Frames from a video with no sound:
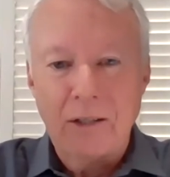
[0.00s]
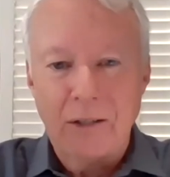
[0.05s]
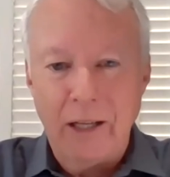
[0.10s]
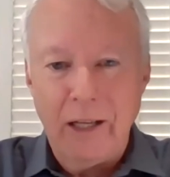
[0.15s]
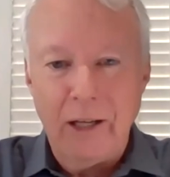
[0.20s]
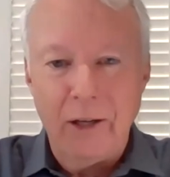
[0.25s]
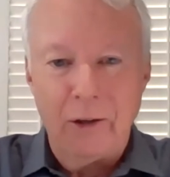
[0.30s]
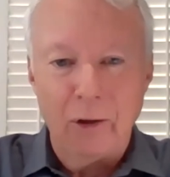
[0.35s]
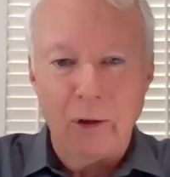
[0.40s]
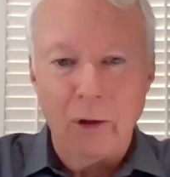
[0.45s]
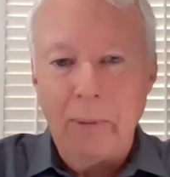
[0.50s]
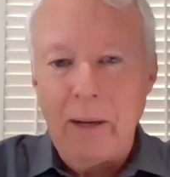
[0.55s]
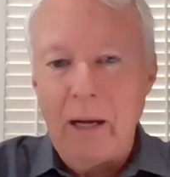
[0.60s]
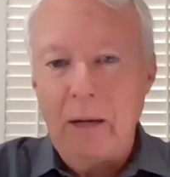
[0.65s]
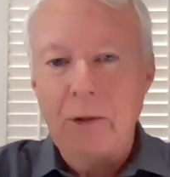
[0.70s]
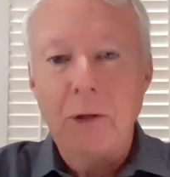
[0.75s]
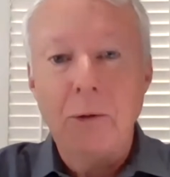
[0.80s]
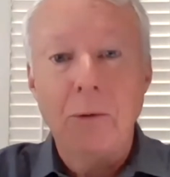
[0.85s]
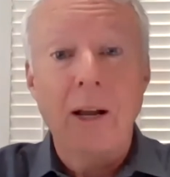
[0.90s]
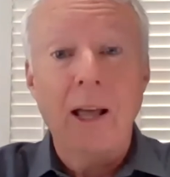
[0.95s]
Theater
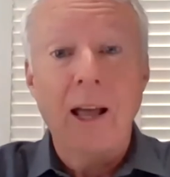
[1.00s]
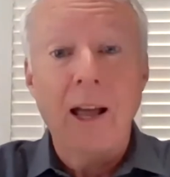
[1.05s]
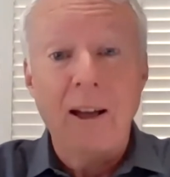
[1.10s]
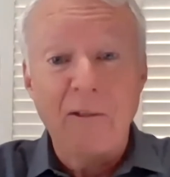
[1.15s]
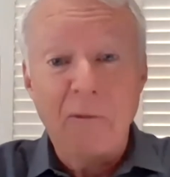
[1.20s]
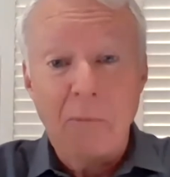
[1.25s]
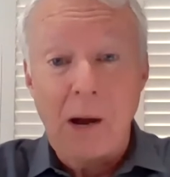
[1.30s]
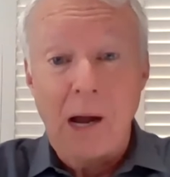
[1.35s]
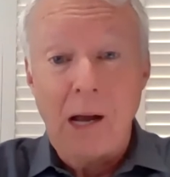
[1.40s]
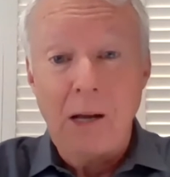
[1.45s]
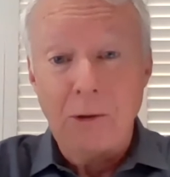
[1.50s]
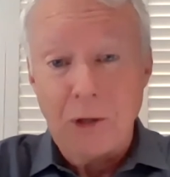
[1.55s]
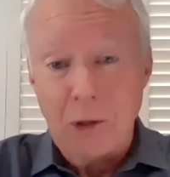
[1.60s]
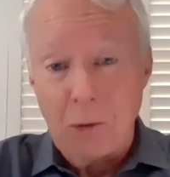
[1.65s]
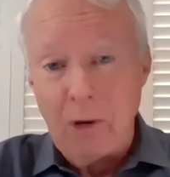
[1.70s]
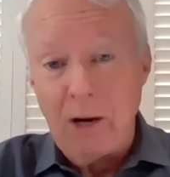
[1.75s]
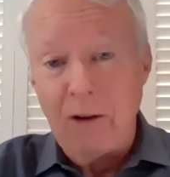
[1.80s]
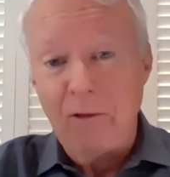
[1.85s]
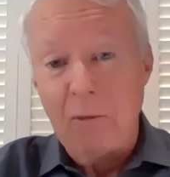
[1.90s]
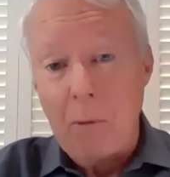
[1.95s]
about 2.5 miles
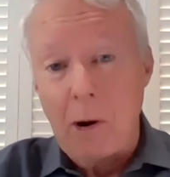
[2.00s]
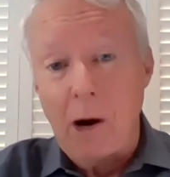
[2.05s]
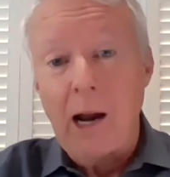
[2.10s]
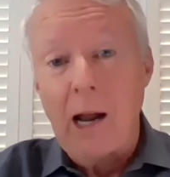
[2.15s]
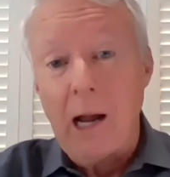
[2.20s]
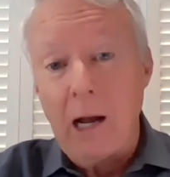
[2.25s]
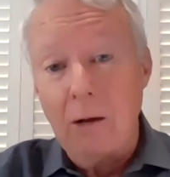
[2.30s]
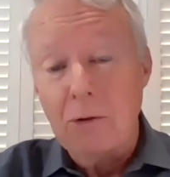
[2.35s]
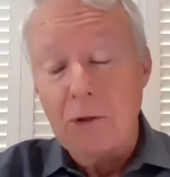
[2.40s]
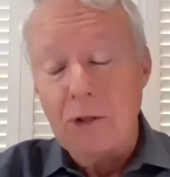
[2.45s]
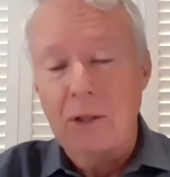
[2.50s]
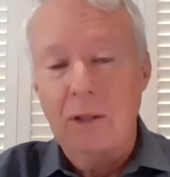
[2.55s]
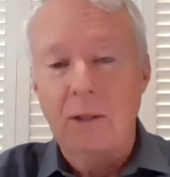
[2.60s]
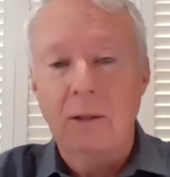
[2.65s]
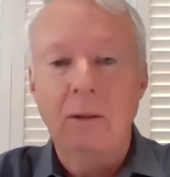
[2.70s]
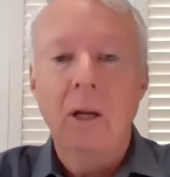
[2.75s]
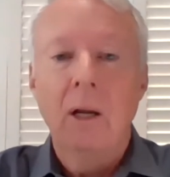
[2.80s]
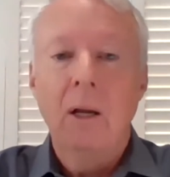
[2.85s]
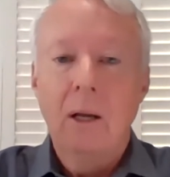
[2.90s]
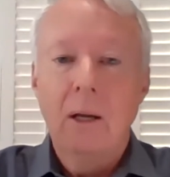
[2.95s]
away from our house.
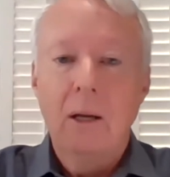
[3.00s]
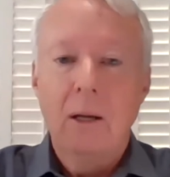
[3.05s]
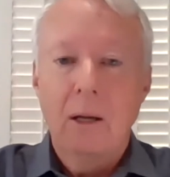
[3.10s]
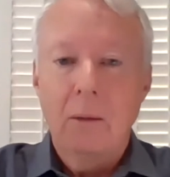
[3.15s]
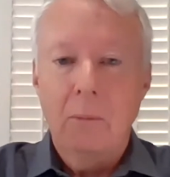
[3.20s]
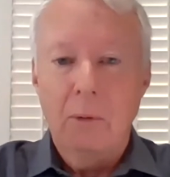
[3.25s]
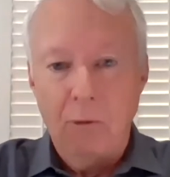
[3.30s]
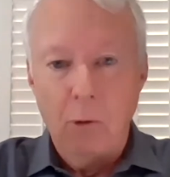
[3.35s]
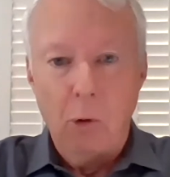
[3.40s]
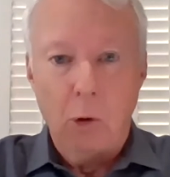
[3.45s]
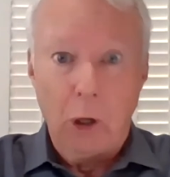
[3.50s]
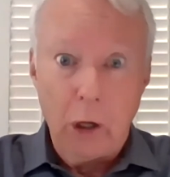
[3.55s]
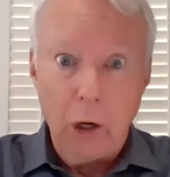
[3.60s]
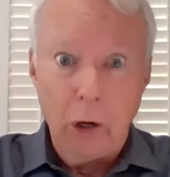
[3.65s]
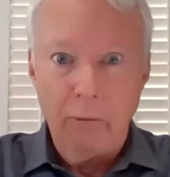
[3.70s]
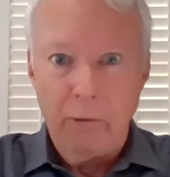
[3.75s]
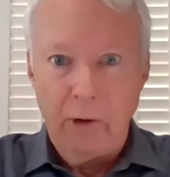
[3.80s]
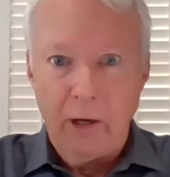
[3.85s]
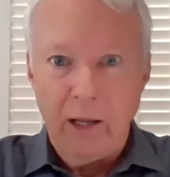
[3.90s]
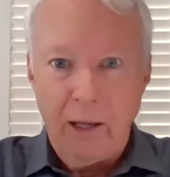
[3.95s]
And before
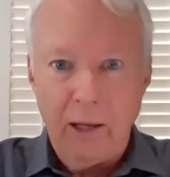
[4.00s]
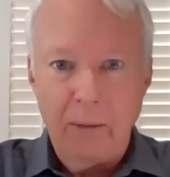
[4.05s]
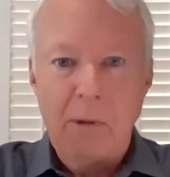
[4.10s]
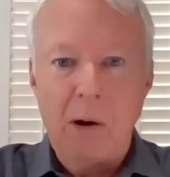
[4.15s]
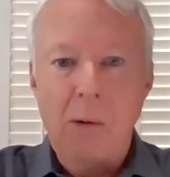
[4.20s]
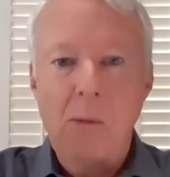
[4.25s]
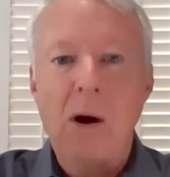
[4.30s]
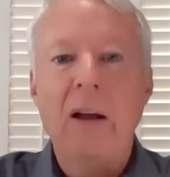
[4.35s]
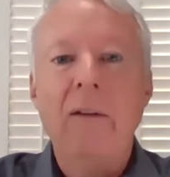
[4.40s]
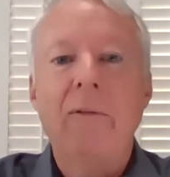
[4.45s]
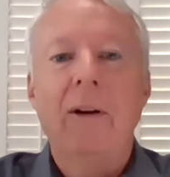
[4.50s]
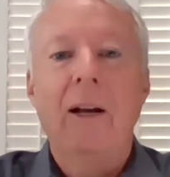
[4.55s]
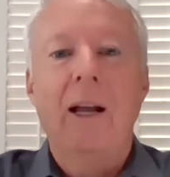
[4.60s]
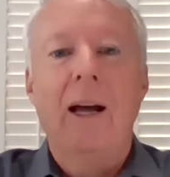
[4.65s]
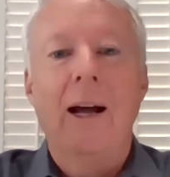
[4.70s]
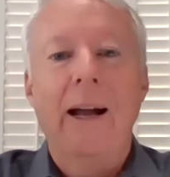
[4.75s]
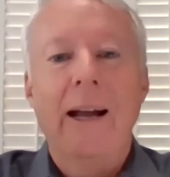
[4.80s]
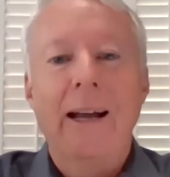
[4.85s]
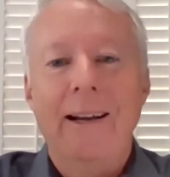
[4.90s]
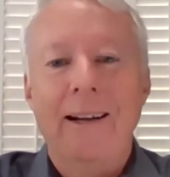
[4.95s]
COVID hit, my wife and
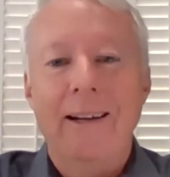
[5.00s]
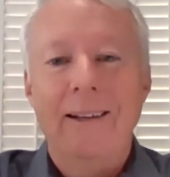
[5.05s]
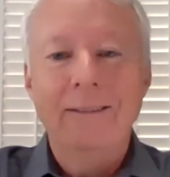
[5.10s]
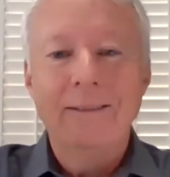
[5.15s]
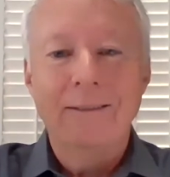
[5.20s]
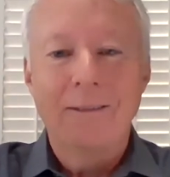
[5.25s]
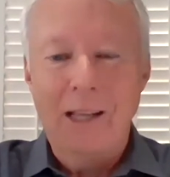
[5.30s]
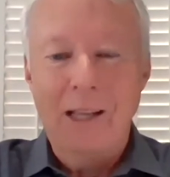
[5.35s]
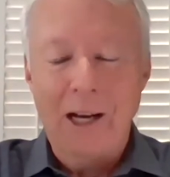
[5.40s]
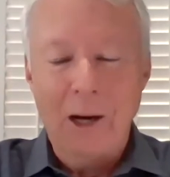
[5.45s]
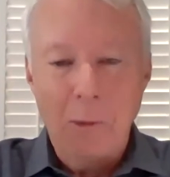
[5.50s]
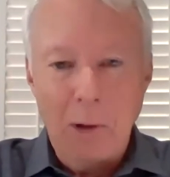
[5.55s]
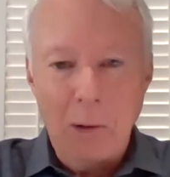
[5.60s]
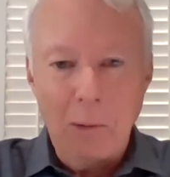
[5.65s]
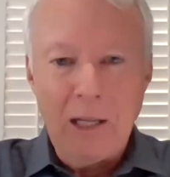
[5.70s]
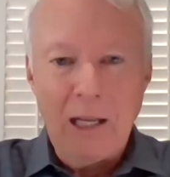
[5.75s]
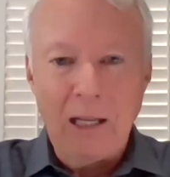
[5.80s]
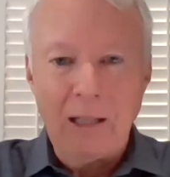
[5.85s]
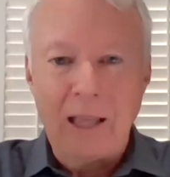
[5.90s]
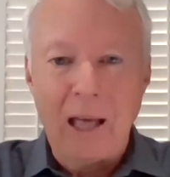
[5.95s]
I, we
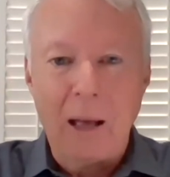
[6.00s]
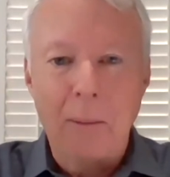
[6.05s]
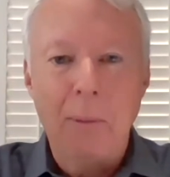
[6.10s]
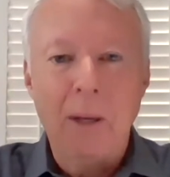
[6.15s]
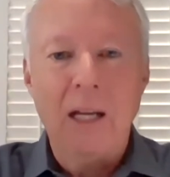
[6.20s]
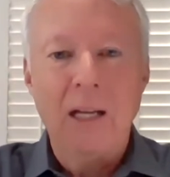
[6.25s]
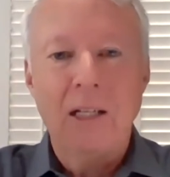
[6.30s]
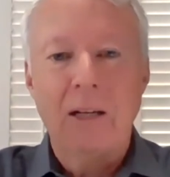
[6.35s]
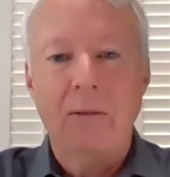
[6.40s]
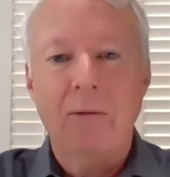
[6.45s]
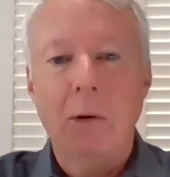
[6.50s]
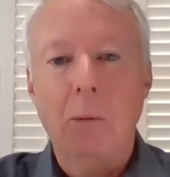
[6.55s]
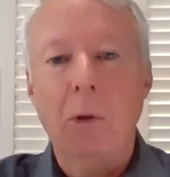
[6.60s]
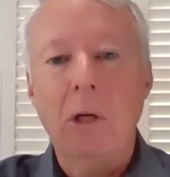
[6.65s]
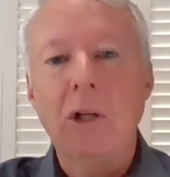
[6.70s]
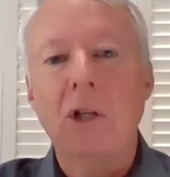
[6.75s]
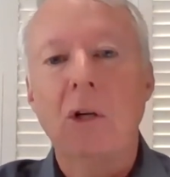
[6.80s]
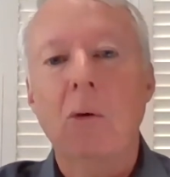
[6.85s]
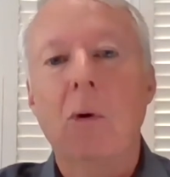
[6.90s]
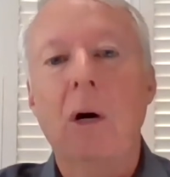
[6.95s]
would hit that place every
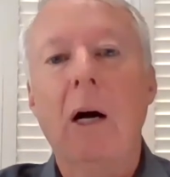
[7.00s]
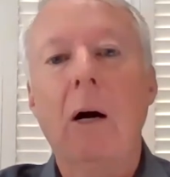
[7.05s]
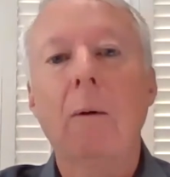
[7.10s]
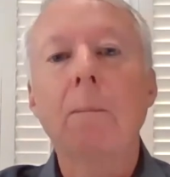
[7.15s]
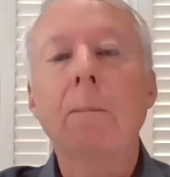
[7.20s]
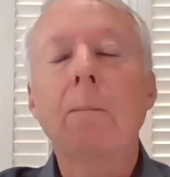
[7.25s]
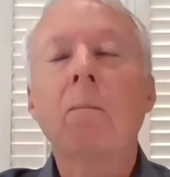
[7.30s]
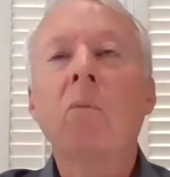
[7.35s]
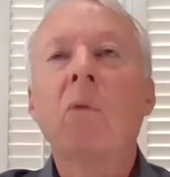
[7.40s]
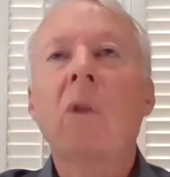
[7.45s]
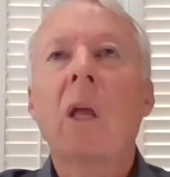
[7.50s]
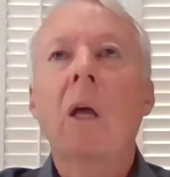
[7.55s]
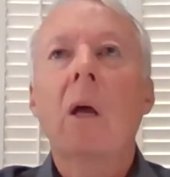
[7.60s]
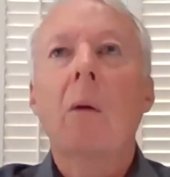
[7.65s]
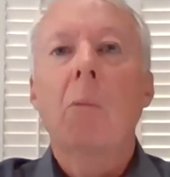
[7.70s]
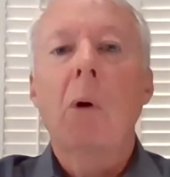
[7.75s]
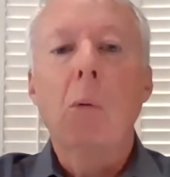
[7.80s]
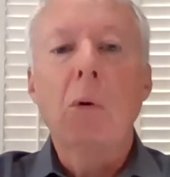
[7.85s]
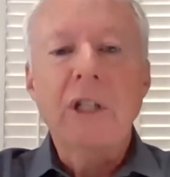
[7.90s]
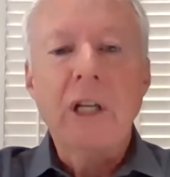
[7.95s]
once in a while.
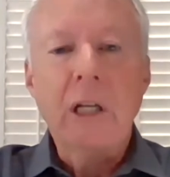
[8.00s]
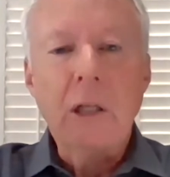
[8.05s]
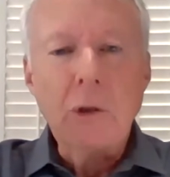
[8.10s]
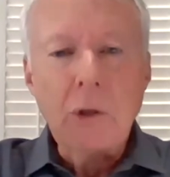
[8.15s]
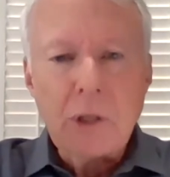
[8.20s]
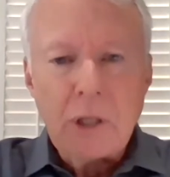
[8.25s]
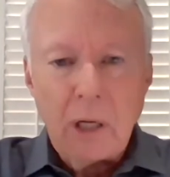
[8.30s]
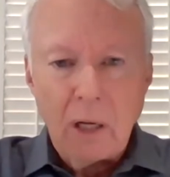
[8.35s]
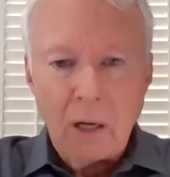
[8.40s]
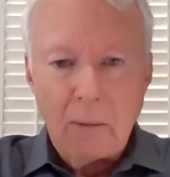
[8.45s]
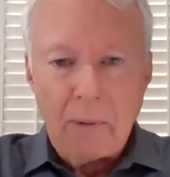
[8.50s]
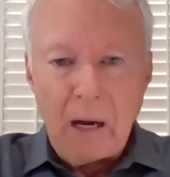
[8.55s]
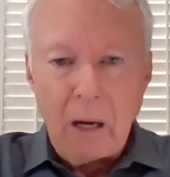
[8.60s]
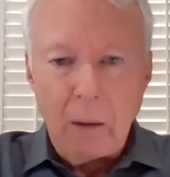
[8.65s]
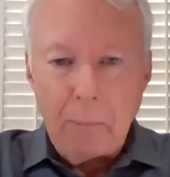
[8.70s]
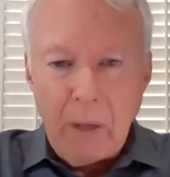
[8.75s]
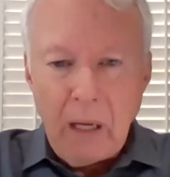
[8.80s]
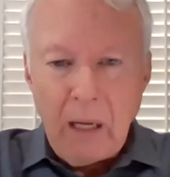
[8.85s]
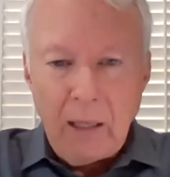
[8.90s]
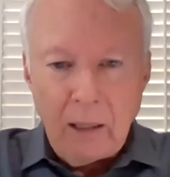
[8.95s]
But what's interesting
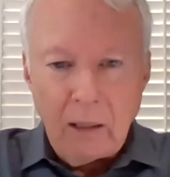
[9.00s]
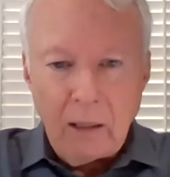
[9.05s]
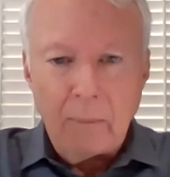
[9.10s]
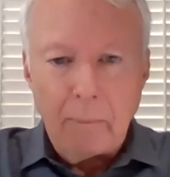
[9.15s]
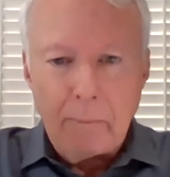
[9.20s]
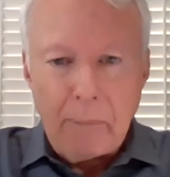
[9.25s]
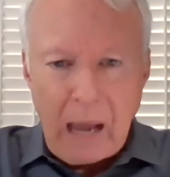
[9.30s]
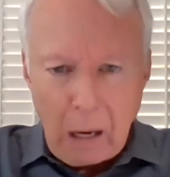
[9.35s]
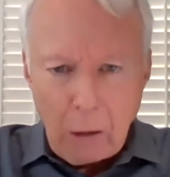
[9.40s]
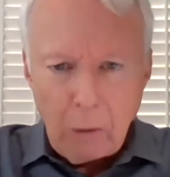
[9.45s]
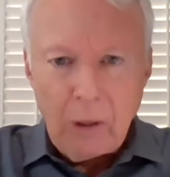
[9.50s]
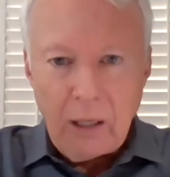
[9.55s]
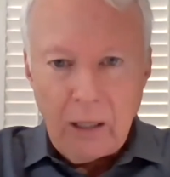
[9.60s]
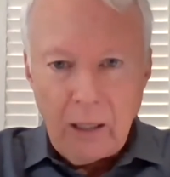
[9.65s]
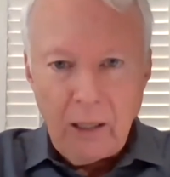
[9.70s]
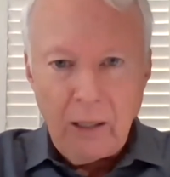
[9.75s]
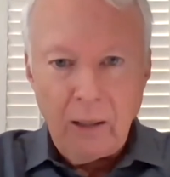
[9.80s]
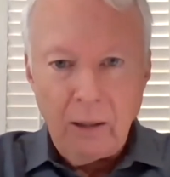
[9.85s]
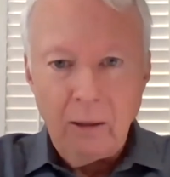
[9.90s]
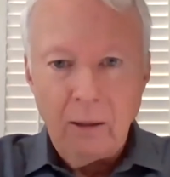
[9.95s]
about being in the
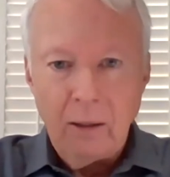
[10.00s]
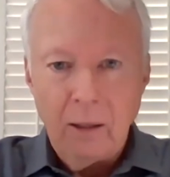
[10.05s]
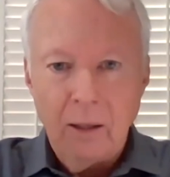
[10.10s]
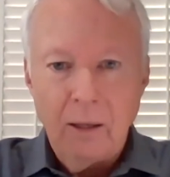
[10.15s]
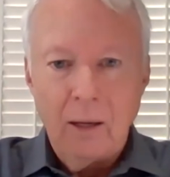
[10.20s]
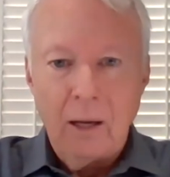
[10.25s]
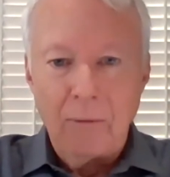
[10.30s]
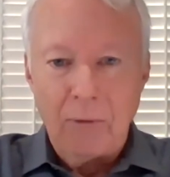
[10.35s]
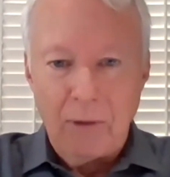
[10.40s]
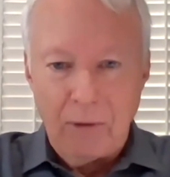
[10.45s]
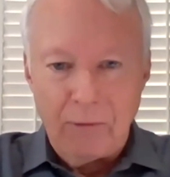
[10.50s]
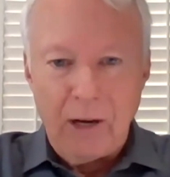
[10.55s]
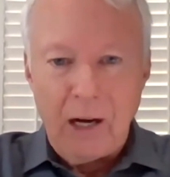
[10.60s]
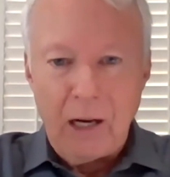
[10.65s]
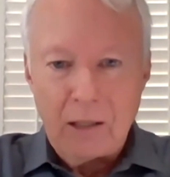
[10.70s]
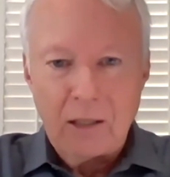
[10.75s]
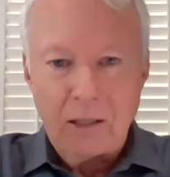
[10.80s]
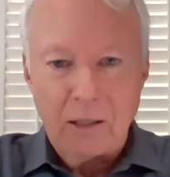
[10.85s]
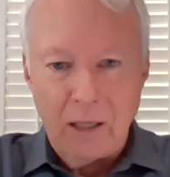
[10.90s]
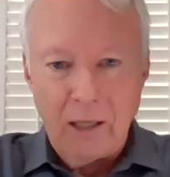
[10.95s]
balcony of the
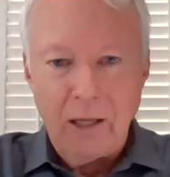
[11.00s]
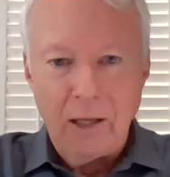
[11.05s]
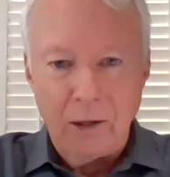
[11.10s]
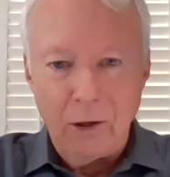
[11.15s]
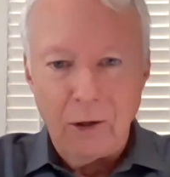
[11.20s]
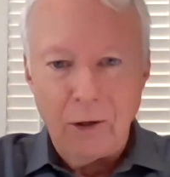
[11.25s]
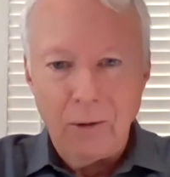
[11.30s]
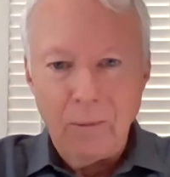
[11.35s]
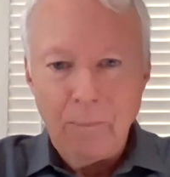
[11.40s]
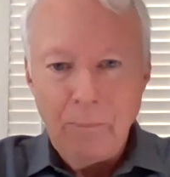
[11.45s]
Fox Theater,